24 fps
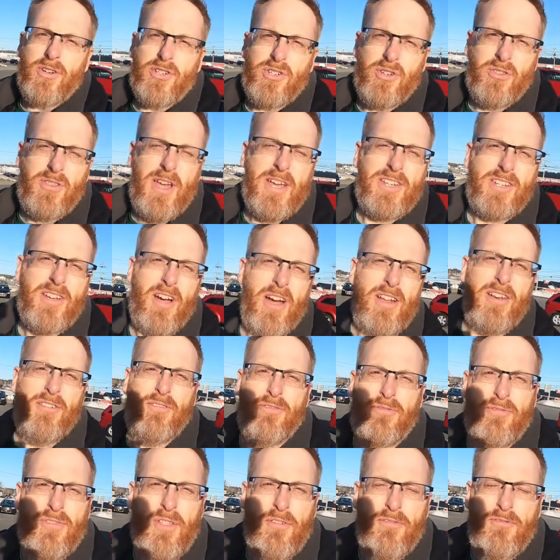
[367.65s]
so that's kind of
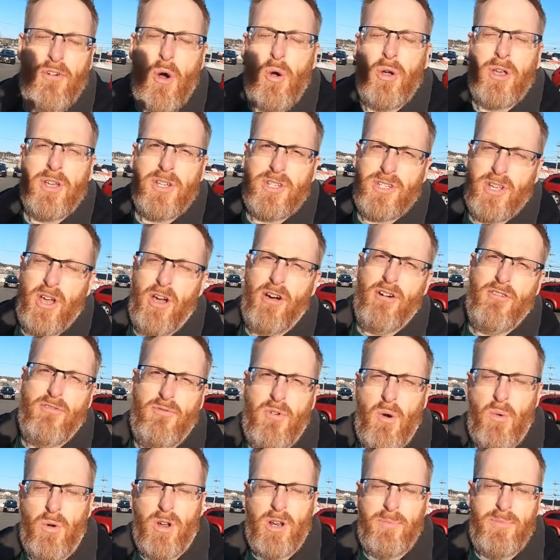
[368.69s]
the focus of
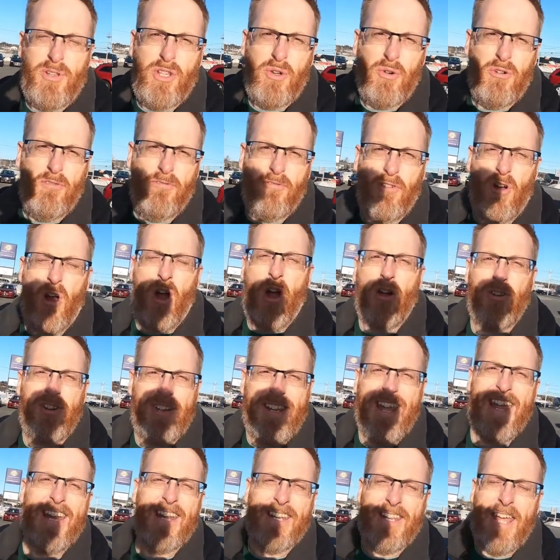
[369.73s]
what we're going to be doing for our
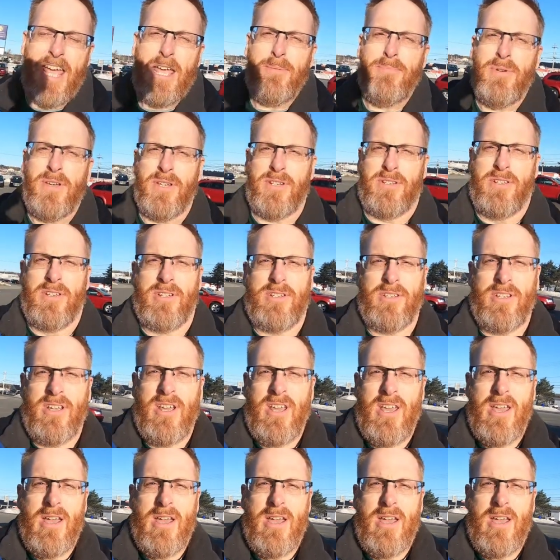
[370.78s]
day-to-day business.